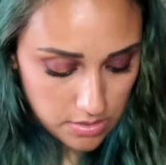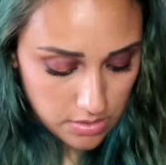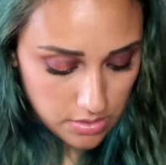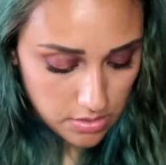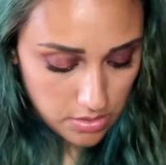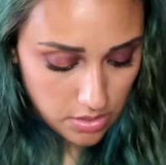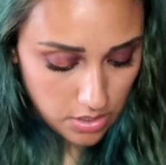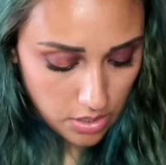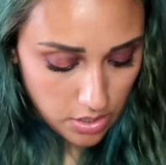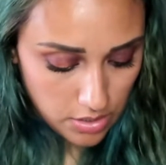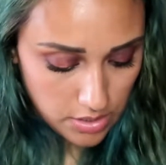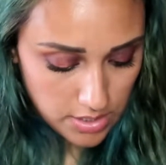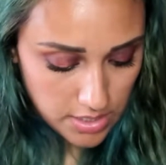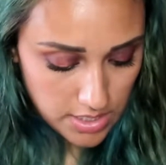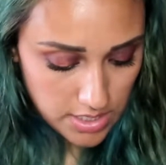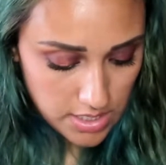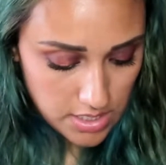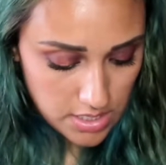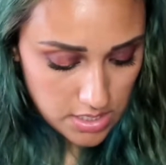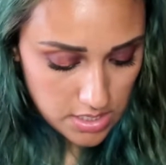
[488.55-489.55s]

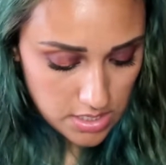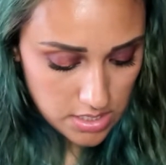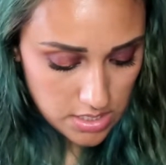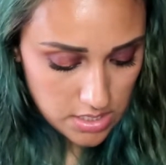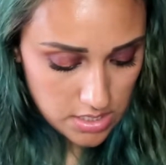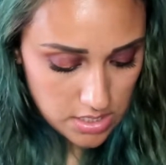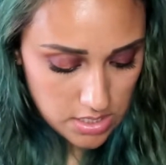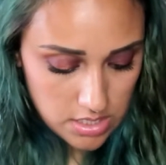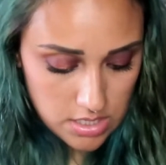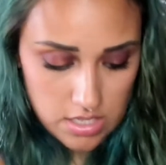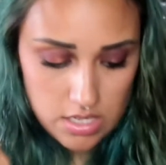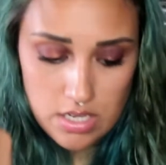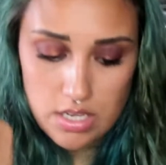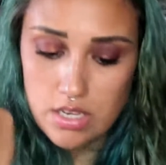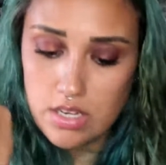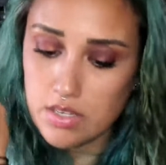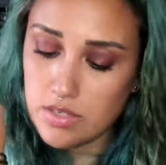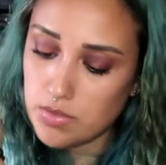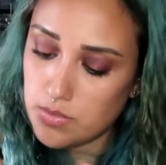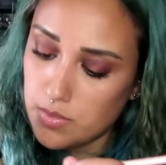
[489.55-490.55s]
Cullinan
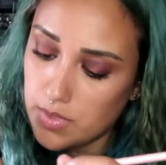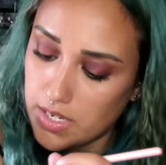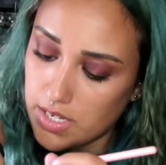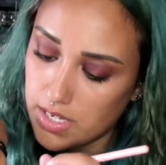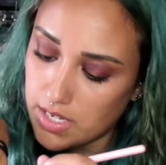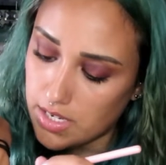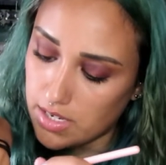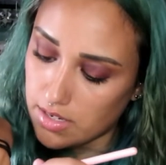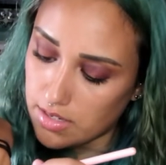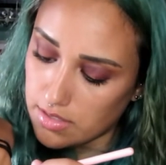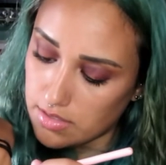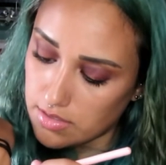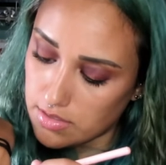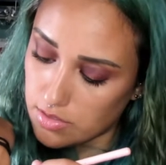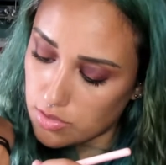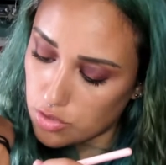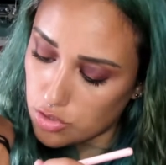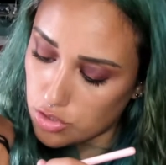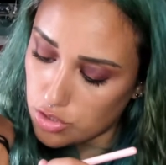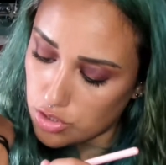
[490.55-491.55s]
is right here. It's
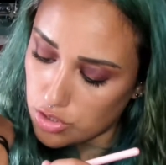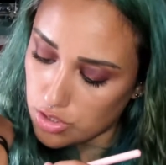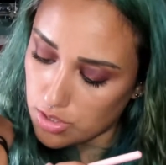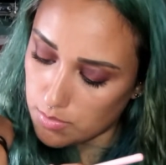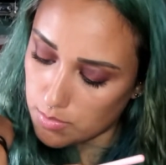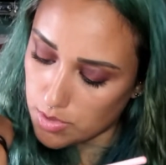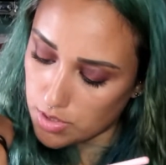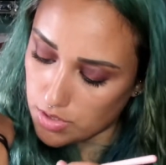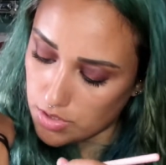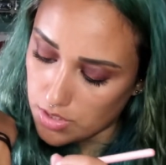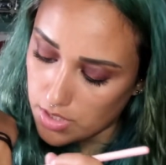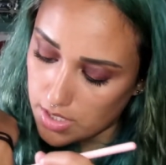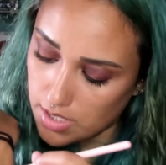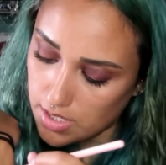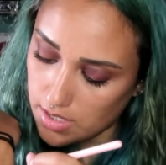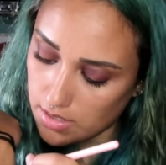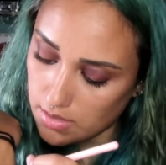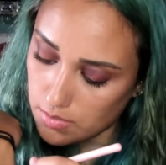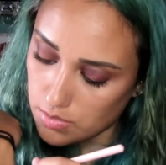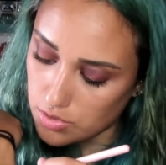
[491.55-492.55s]
a shimmer
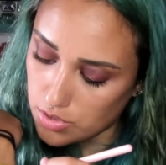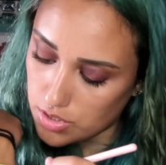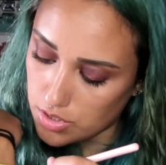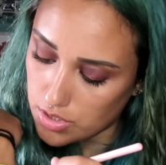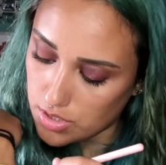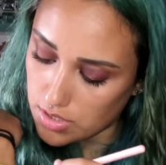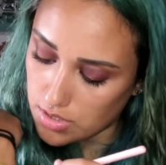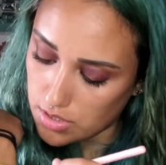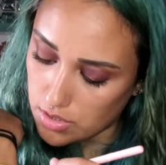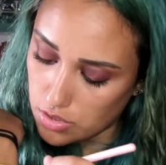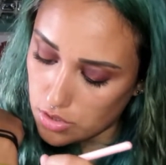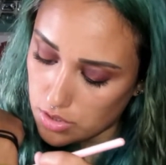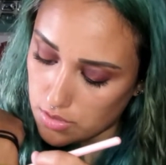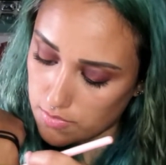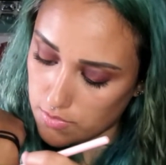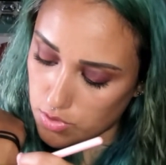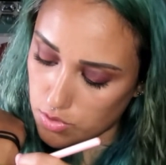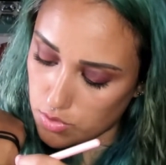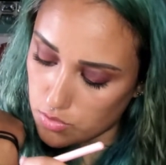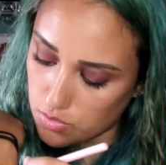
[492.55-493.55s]
shade, which I guess I should
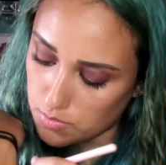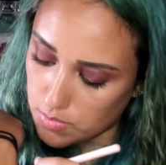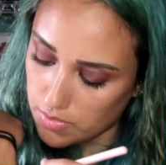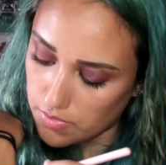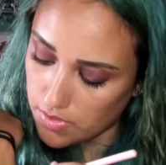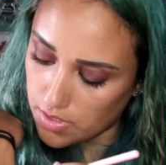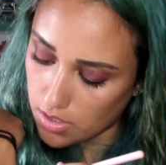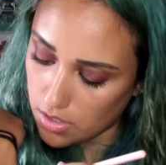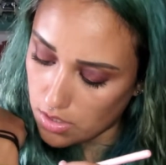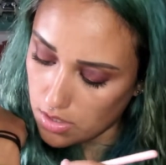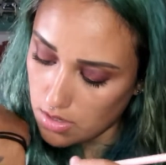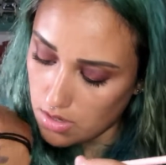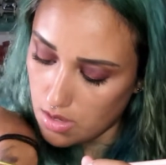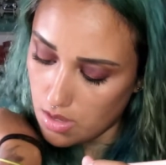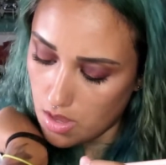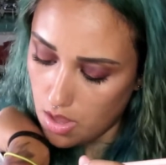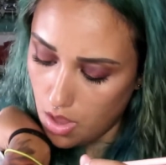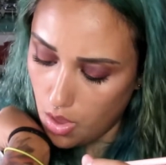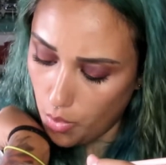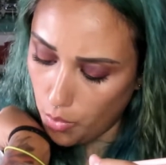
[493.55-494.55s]
have used my finger.
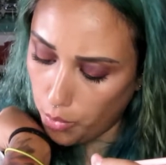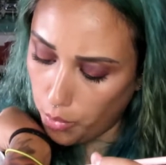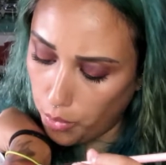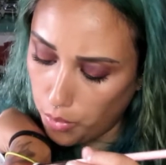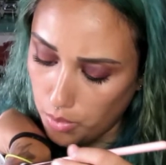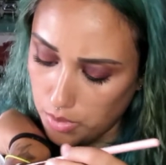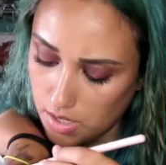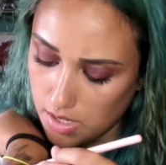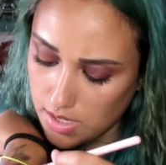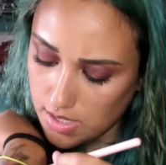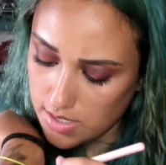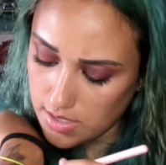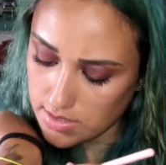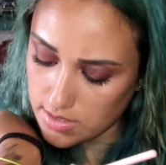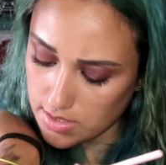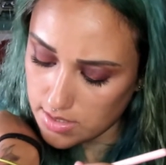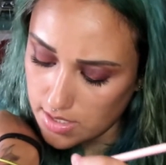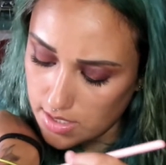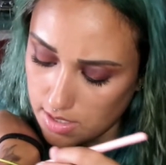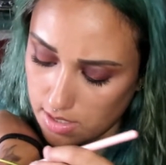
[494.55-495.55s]
Lots
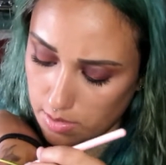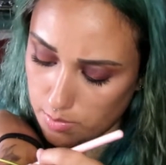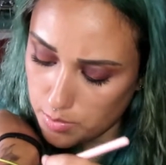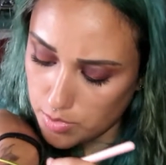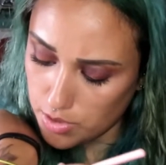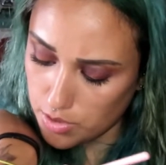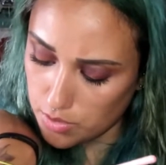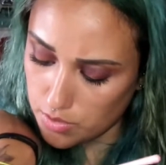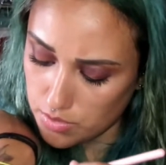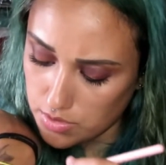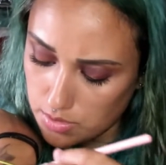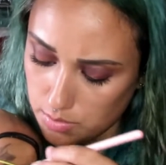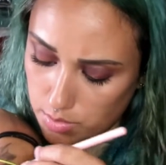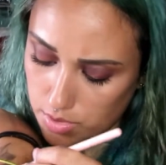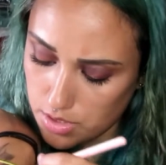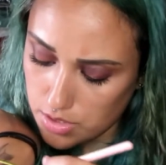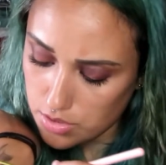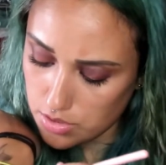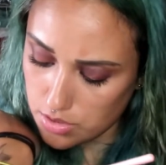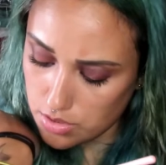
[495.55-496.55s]
of kick up when you use the
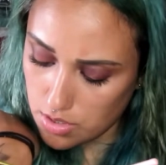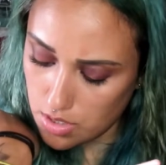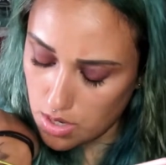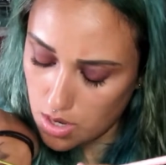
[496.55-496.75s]
brush.